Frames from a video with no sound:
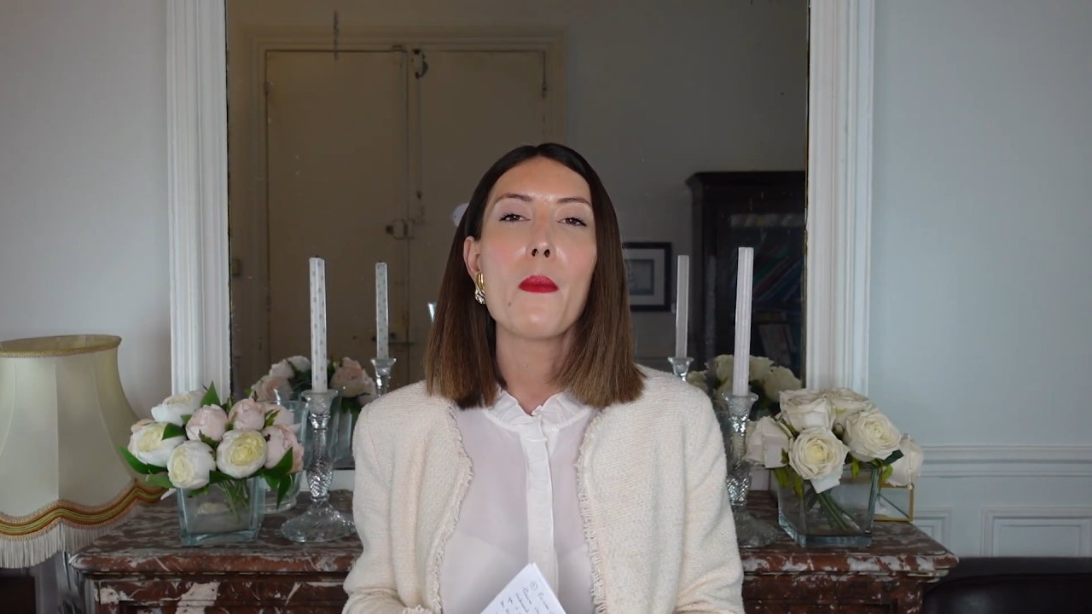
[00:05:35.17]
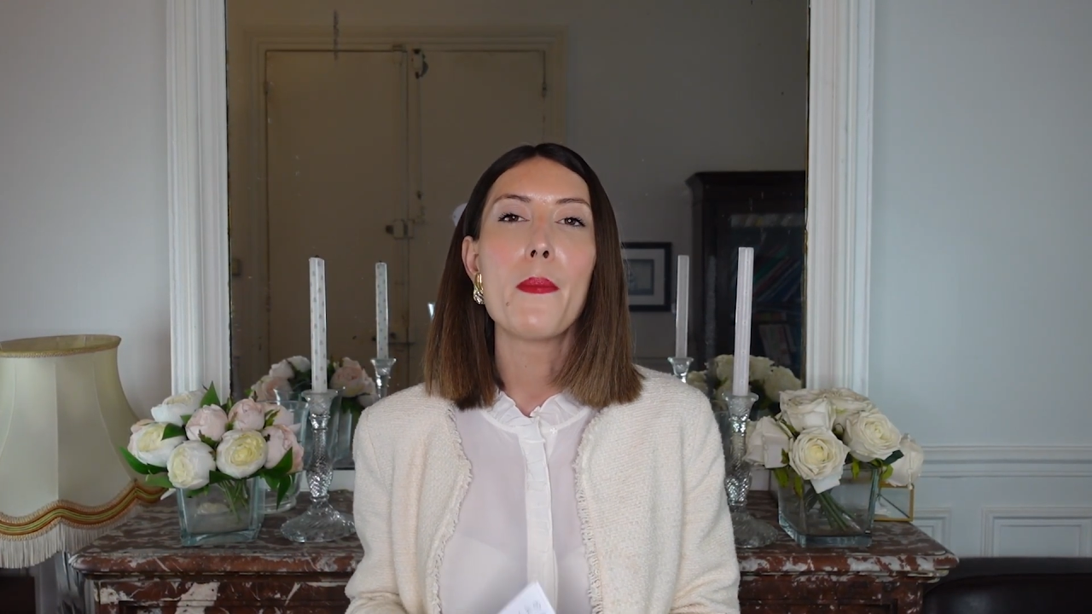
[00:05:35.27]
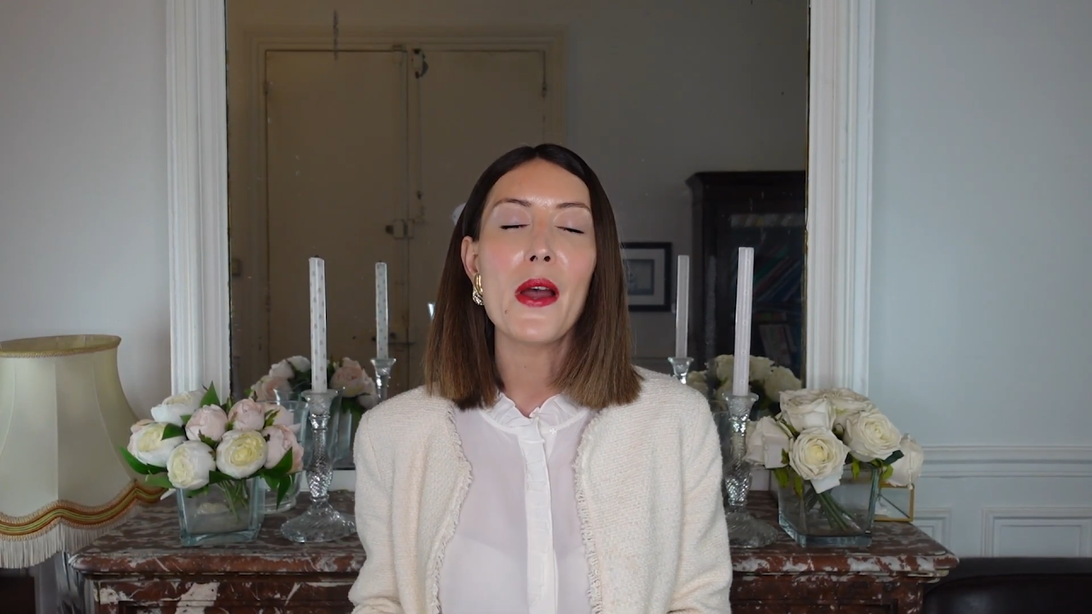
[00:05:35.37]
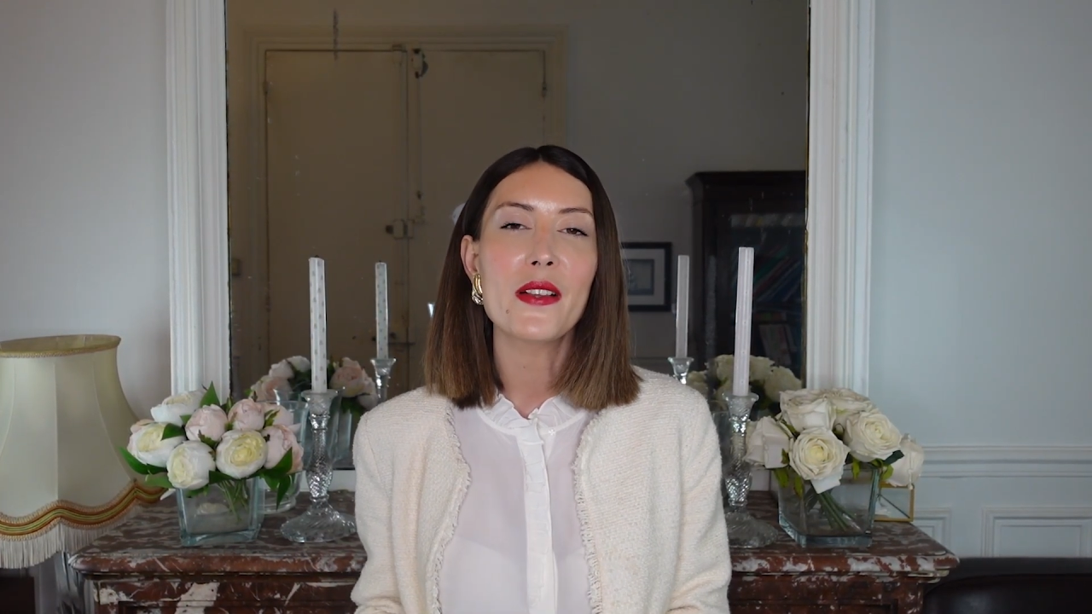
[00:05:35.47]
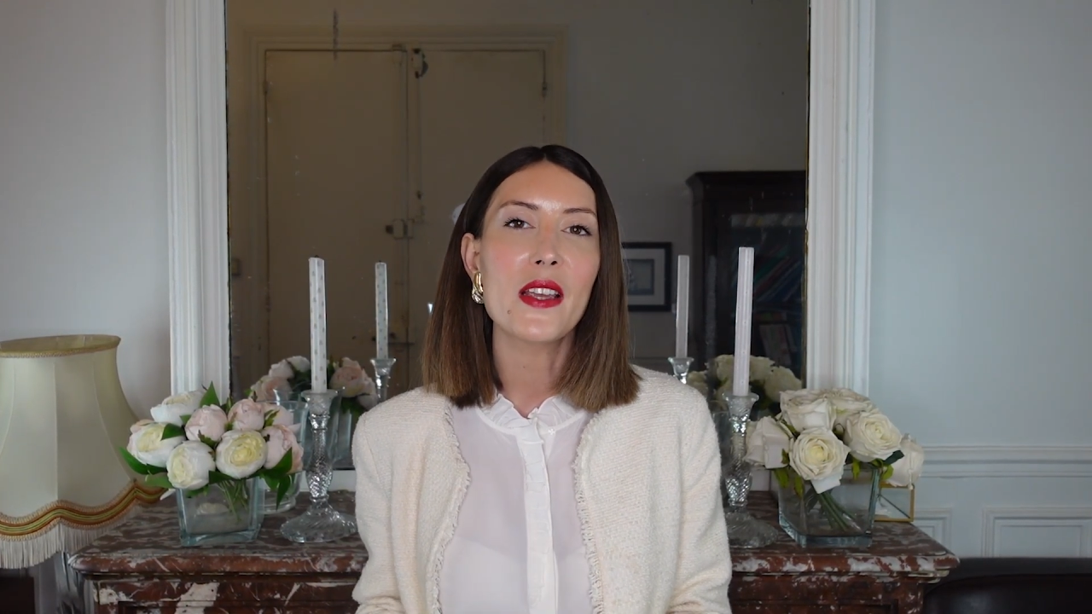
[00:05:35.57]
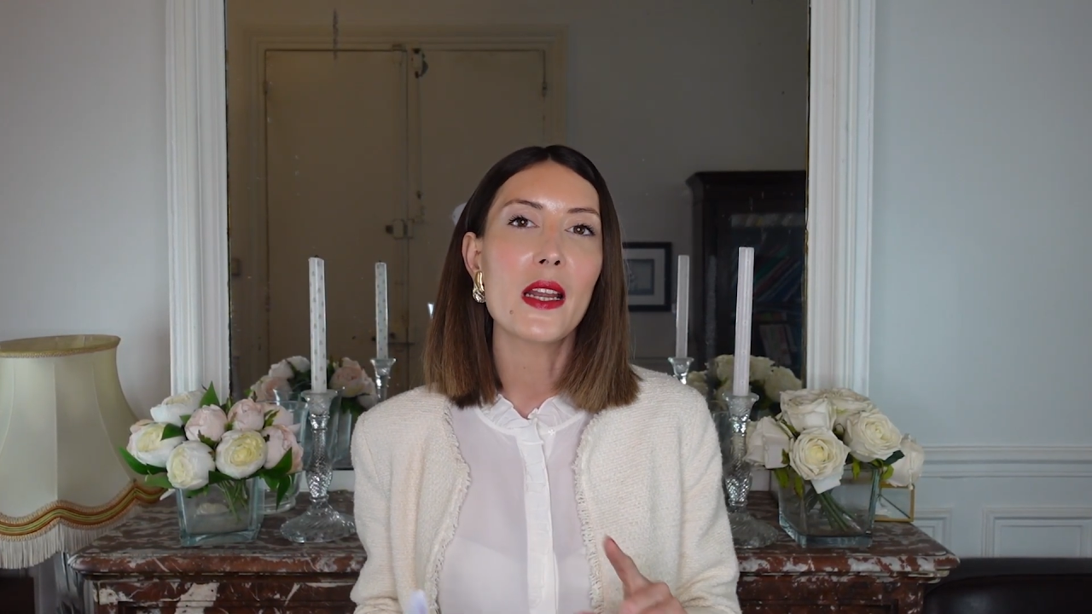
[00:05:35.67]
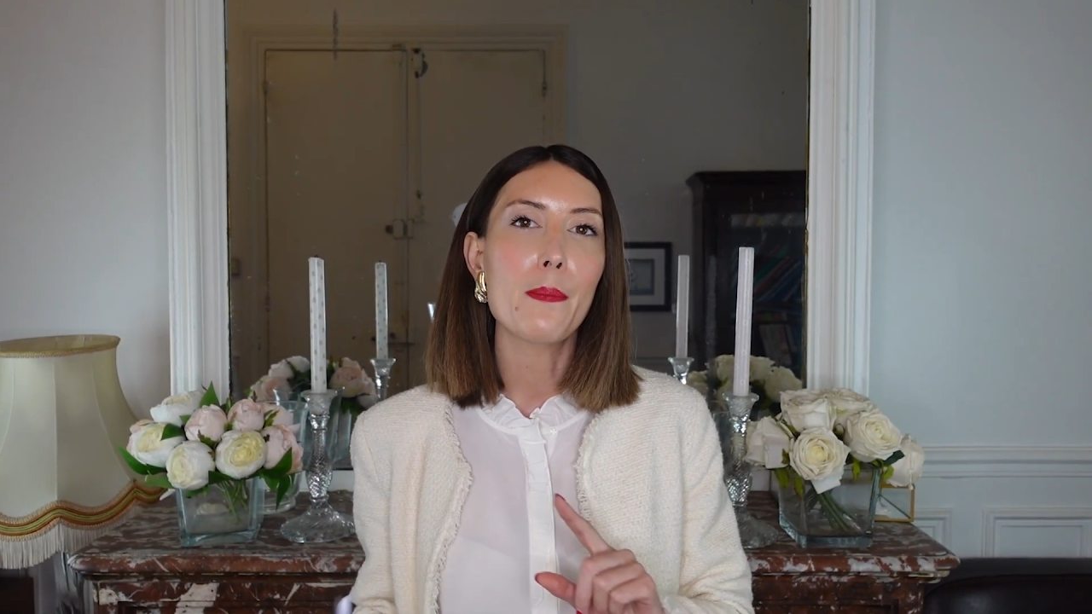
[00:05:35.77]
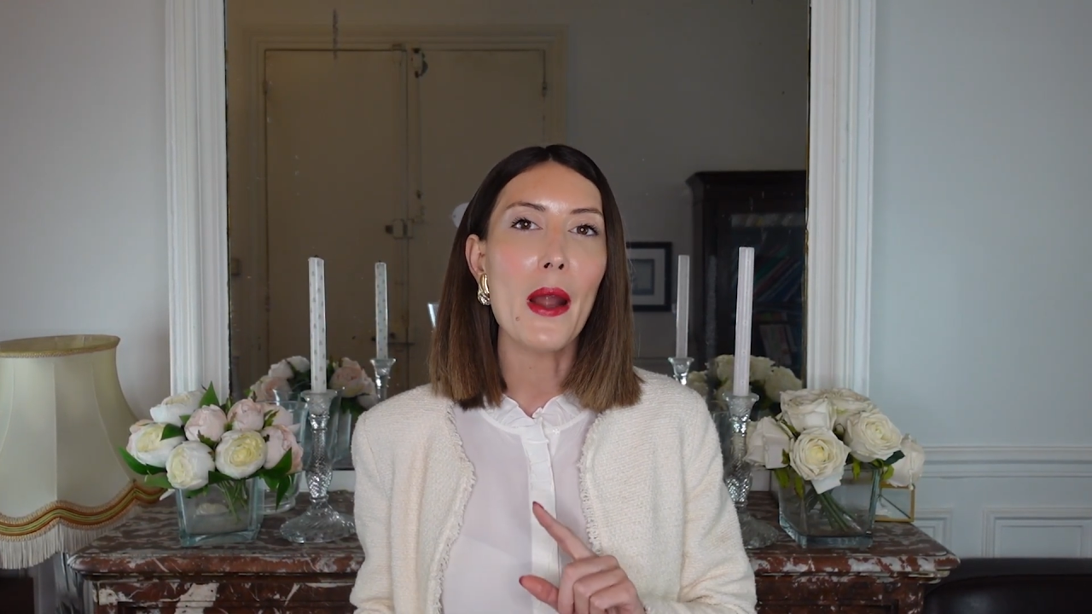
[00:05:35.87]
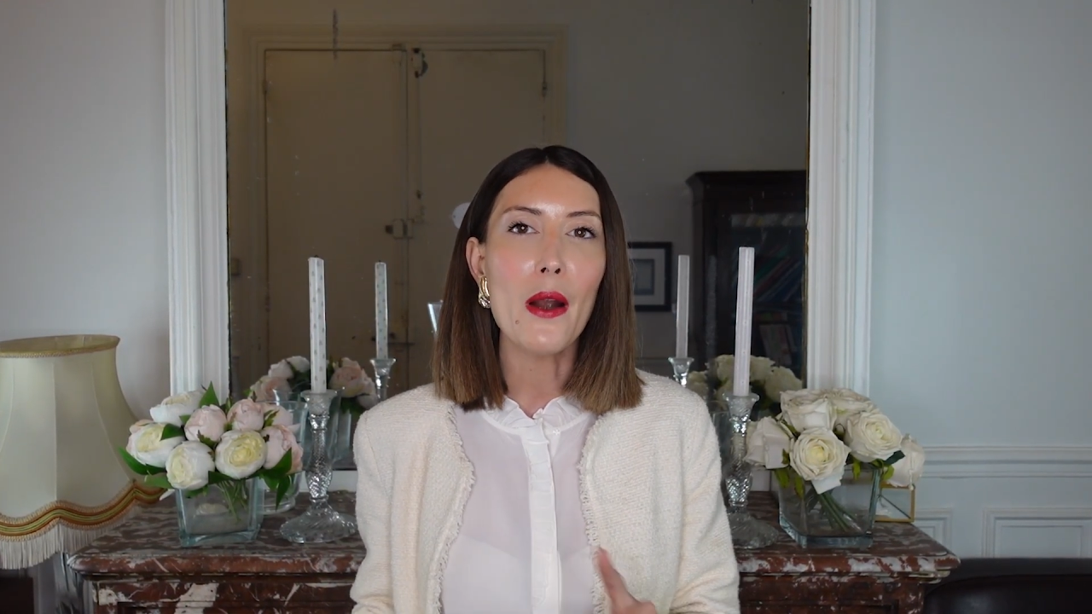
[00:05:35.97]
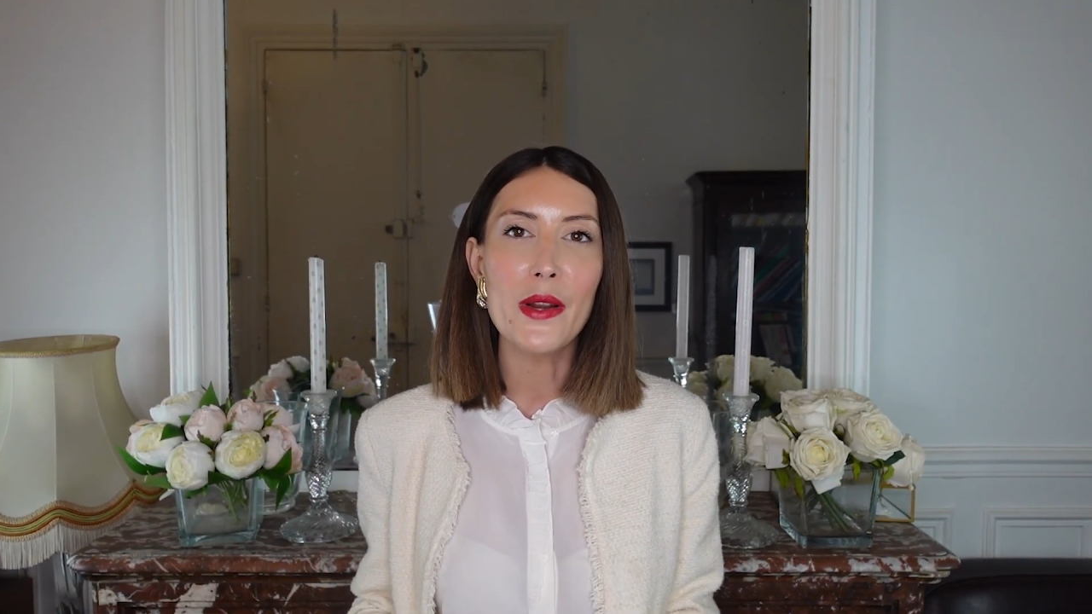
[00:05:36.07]
But
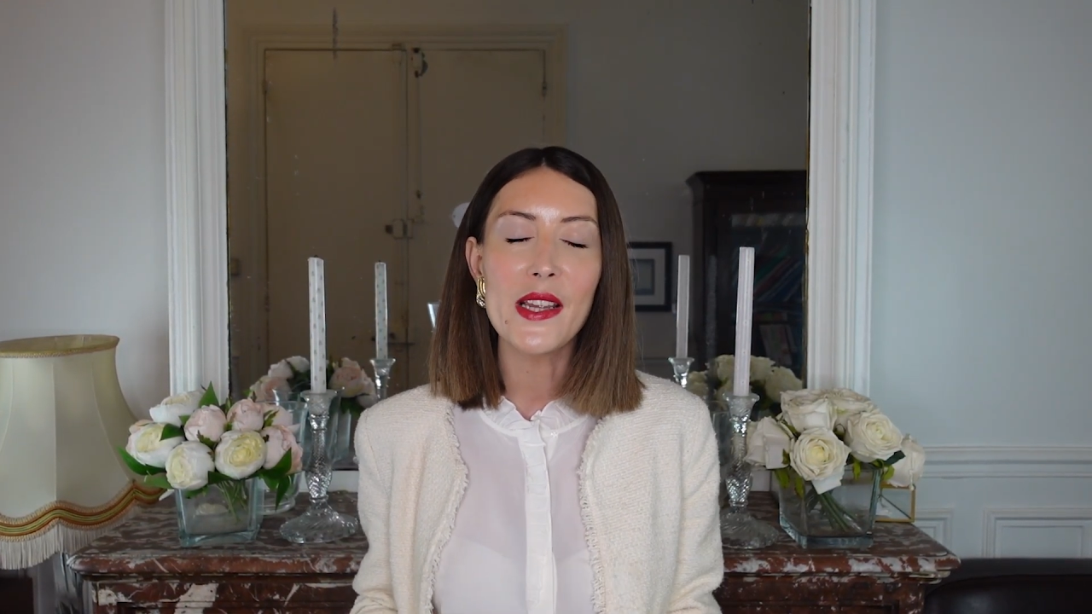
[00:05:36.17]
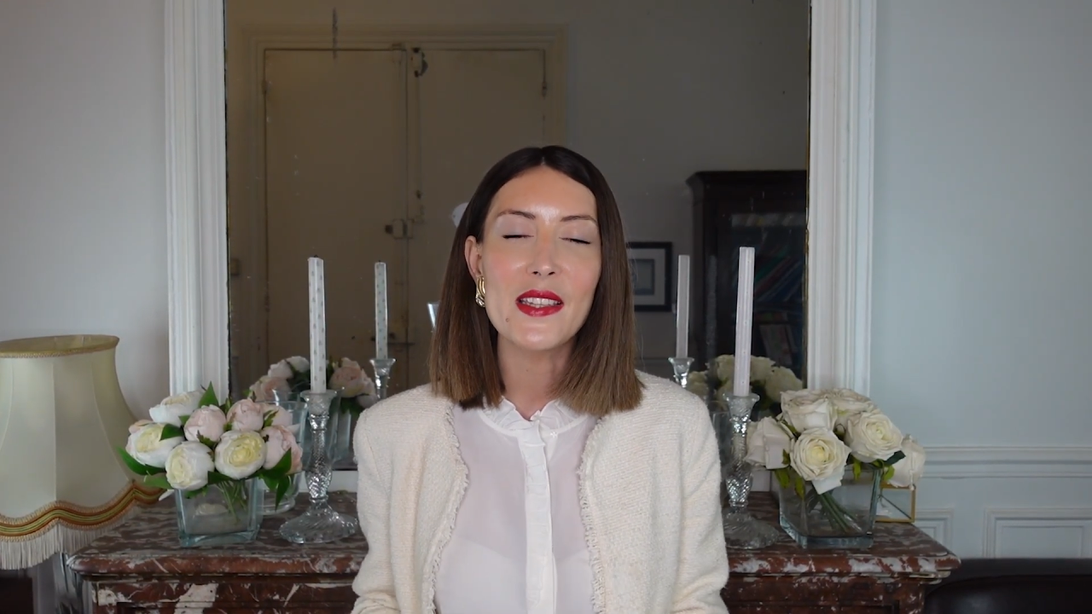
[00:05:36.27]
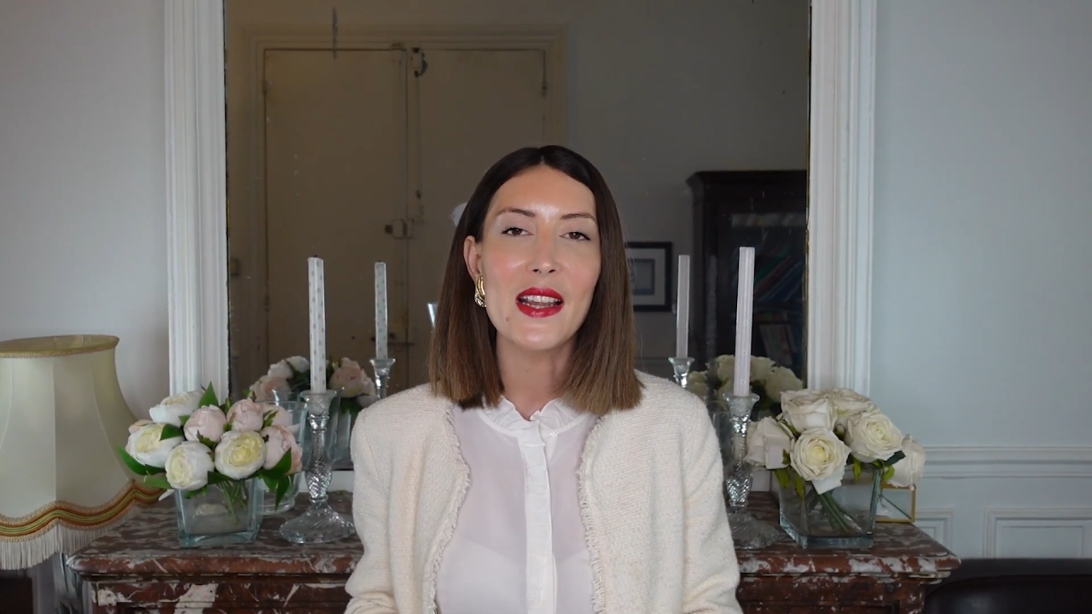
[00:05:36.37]
in Paris,